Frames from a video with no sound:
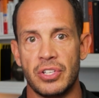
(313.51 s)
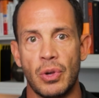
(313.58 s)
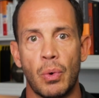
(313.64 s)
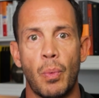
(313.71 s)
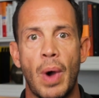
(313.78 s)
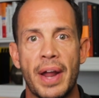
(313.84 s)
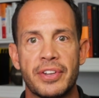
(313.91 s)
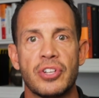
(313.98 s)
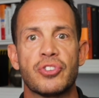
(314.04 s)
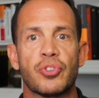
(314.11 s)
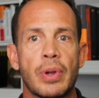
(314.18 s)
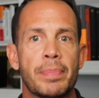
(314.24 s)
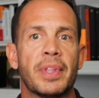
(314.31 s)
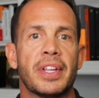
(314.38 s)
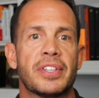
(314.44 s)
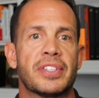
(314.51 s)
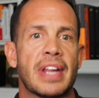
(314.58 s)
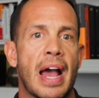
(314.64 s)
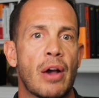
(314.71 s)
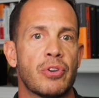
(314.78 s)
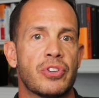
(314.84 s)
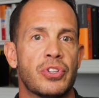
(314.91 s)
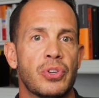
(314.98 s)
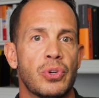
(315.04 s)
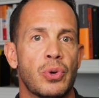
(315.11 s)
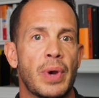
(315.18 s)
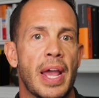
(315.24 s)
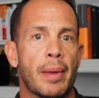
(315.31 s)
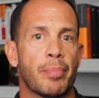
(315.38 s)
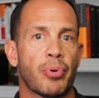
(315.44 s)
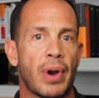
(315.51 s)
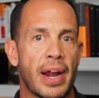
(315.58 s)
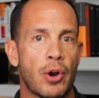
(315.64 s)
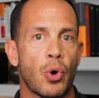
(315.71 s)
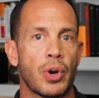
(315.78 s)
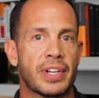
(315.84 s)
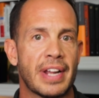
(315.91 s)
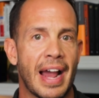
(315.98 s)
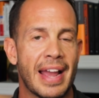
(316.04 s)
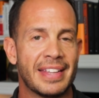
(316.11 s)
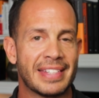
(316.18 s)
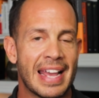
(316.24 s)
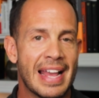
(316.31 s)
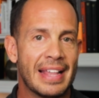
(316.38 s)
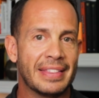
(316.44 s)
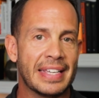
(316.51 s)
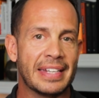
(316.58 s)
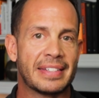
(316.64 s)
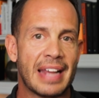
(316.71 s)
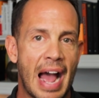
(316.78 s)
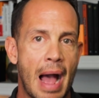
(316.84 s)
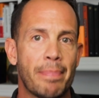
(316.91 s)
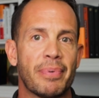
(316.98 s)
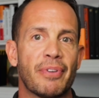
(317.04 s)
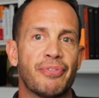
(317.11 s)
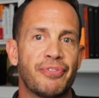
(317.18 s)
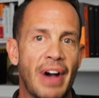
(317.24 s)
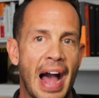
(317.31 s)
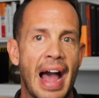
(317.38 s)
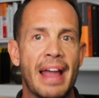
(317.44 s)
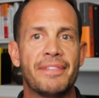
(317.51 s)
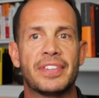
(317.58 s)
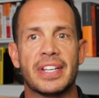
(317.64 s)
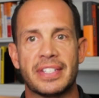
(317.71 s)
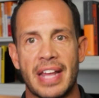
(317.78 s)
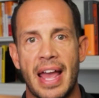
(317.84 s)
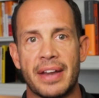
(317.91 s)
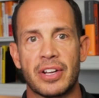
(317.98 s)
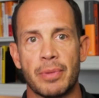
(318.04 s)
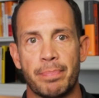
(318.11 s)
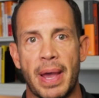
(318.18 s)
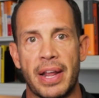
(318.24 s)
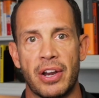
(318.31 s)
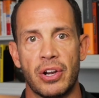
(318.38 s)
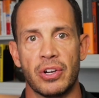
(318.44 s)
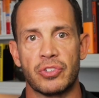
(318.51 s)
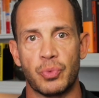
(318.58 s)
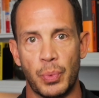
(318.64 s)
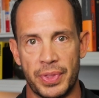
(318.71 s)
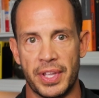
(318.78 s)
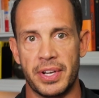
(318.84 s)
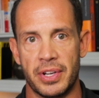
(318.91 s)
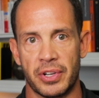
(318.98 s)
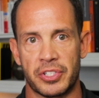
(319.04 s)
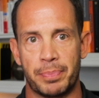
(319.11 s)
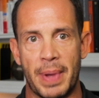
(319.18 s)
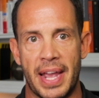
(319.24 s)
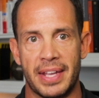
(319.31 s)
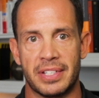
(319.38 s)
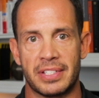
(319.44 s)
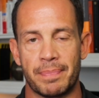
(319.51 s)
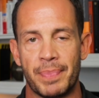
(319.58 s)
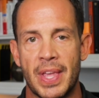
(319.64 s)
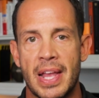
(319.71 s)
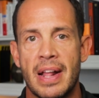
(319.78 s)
you'll want to trim the list down to and prioritize the top 5 to 10 competitors within your space.